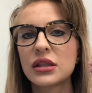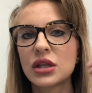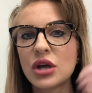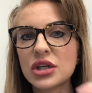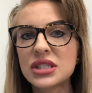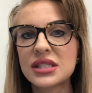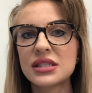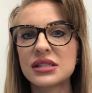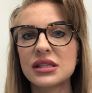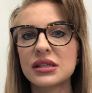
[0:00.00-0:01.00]
the
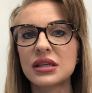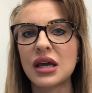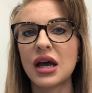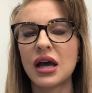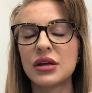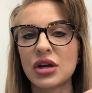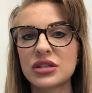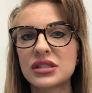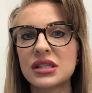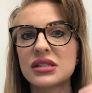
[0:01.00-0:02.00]

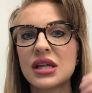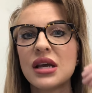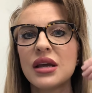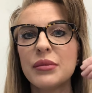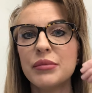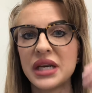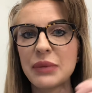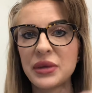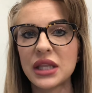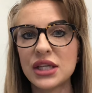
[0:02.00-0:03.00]
narcissist
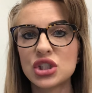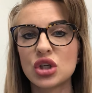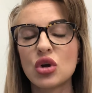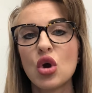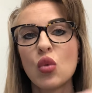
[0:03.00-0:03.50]
manipulation.